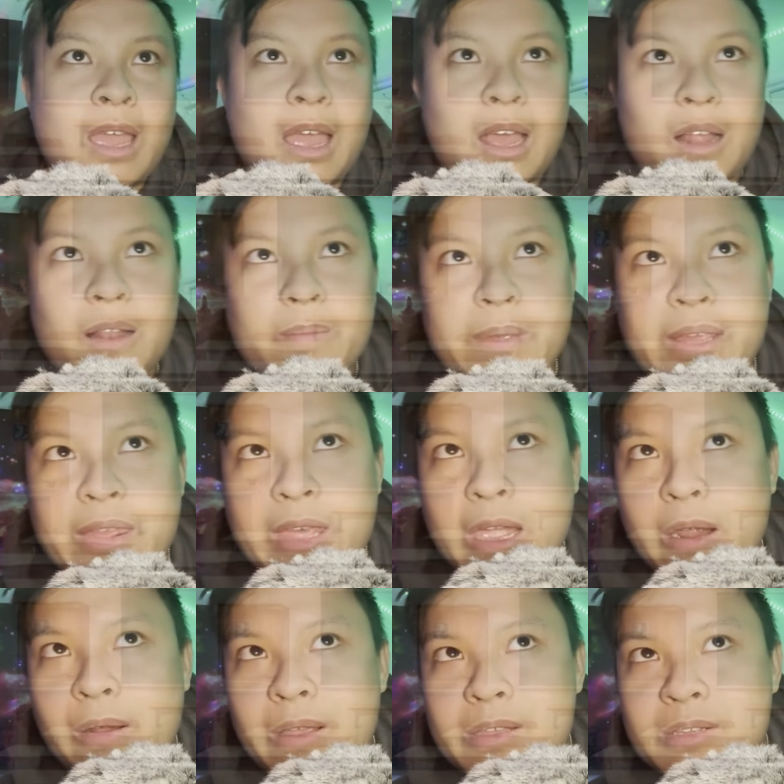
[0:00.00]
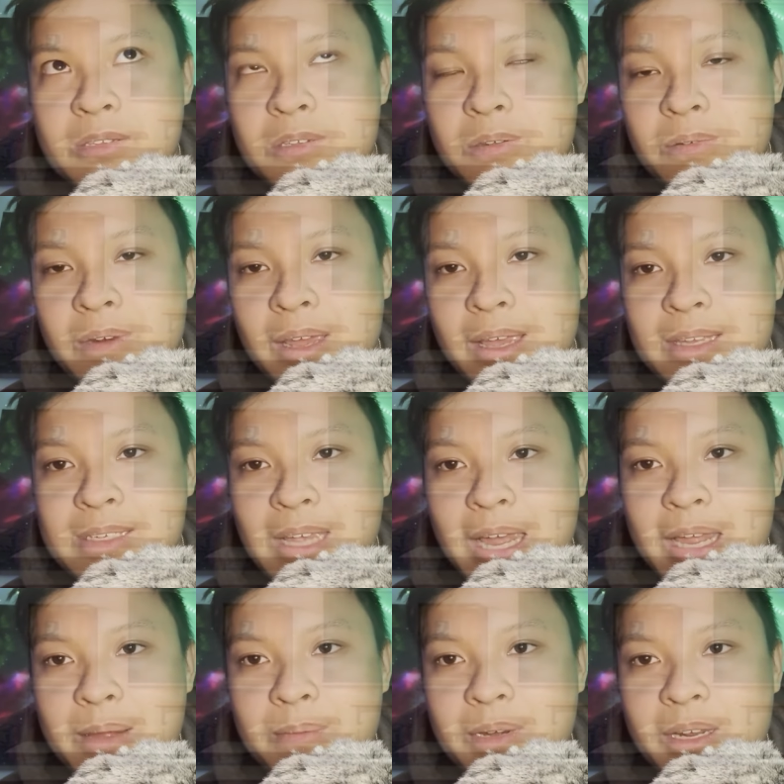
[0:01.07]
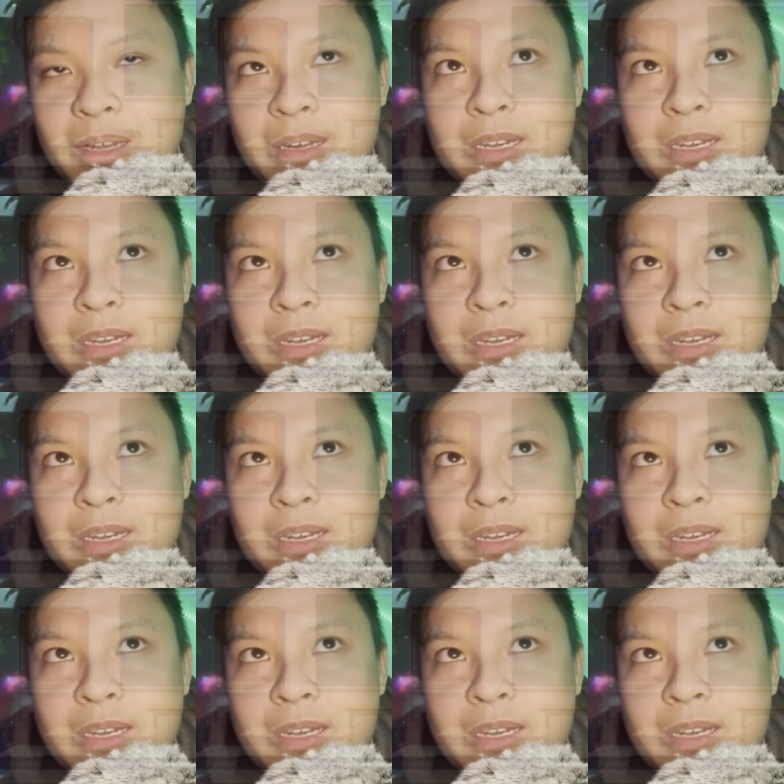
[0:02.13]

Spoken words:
I'll be there as soon as I am done